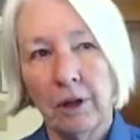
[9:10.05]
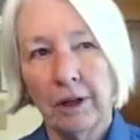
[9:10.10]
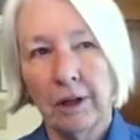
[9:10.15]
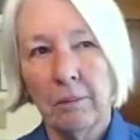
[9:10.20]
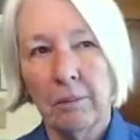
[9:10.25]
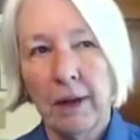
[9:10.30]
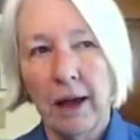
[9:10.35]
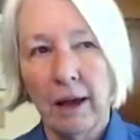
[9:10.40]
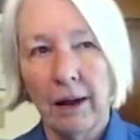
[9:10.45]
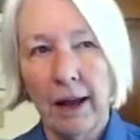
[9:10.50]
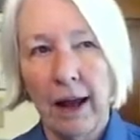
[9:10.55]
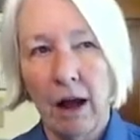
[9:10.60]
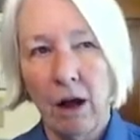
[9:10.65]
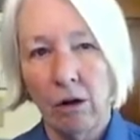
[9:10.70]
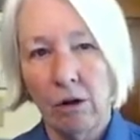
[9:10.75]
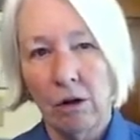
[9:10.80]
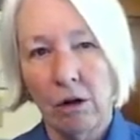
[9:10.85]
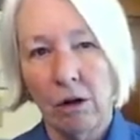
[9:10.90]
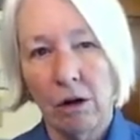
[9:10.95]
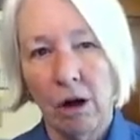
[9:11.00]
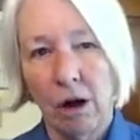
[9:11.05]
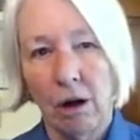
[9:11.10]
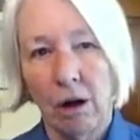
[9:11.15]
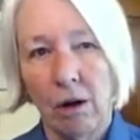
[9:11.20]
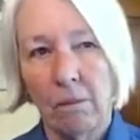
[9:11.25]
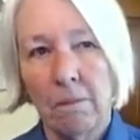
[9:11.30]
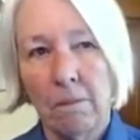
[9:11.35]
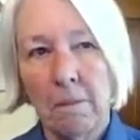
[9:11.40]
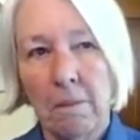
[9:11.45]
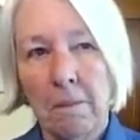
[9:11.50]
public about
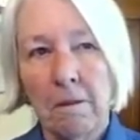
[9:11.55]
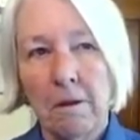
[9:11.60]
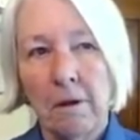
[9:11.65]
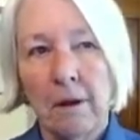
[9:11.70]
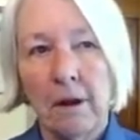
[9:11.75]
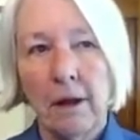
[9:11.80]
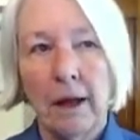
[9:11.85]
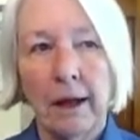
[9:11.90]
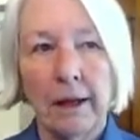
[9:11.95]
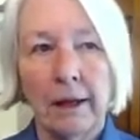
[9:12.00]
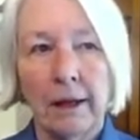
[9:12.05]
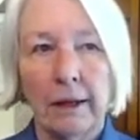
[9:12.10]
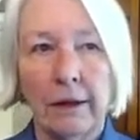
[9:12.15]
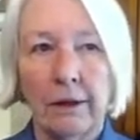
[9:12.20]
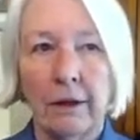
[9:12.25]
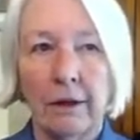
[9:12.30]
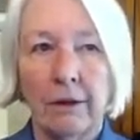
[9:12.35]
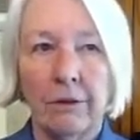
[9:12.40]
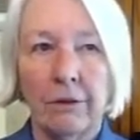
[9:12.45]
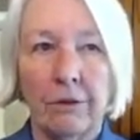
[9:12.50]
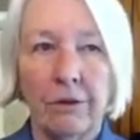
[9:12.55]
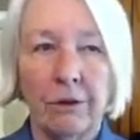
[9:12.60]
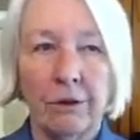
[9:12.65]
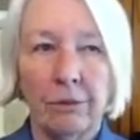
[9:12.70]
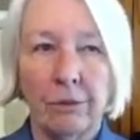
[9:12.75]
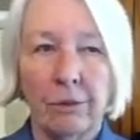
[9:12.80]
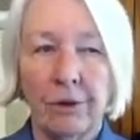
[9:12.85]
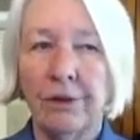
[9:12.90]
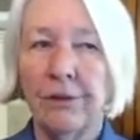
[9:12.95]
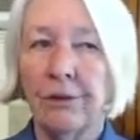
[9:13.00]
alcohol. And
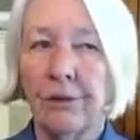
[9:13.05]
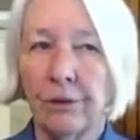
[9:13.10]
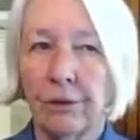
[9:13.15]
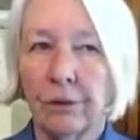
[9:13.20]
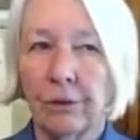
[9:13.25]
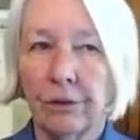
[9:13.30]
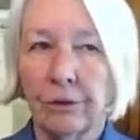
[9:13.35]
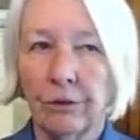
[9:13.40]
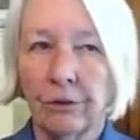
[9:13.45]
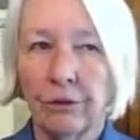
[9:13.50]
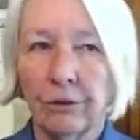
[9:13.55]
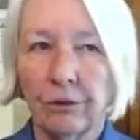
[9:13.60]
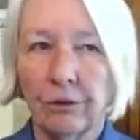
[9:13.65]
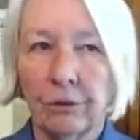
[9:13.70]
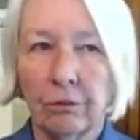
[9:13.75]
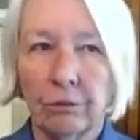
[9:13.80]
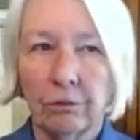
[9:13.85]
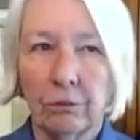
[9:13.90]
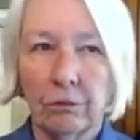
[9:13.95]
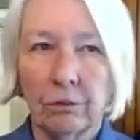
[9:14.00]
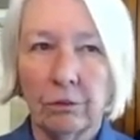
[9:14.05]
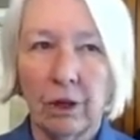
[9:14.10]
the research